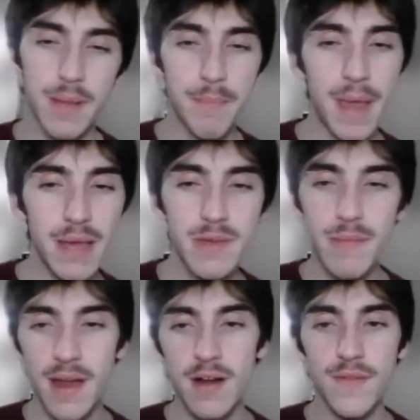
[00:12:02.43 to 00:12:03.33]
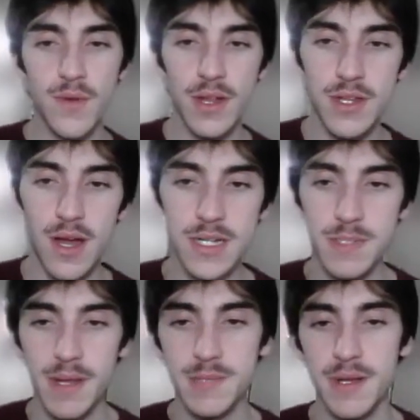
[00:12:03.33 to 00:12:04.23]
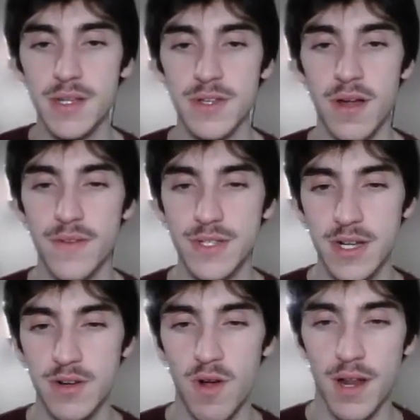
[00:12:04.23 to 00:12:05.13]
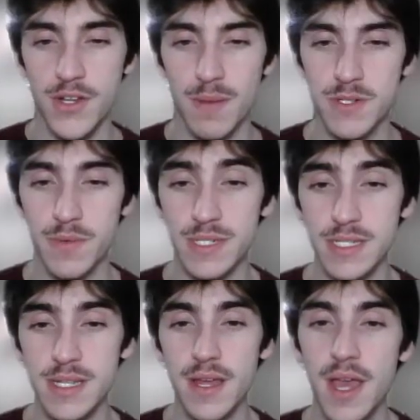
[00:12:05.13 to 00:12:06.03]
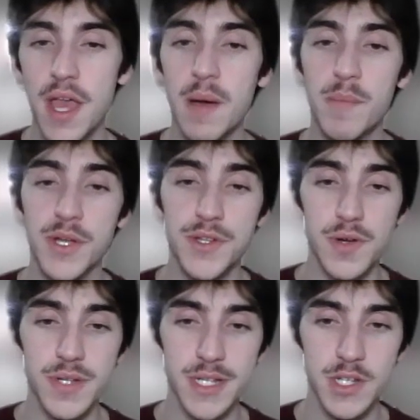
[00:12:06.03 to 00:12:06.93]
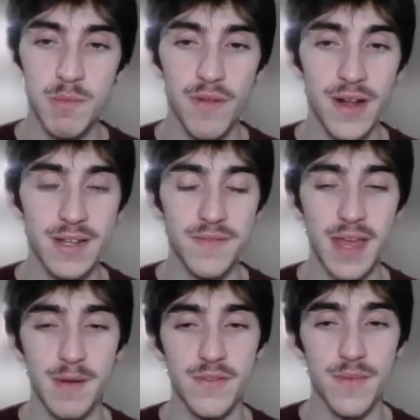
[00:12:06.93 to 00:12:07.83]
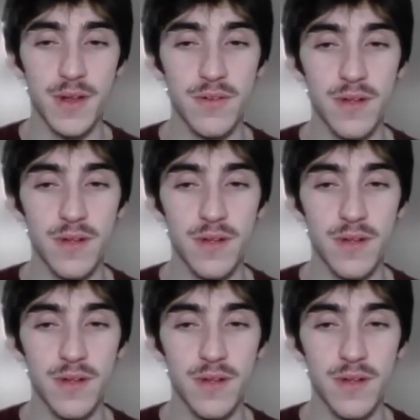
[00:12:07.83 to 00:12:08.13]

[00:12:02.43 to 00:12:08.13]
maybe better if you had Toxapex because obviously Karate Chops are resisted, but you don't take super effective damage from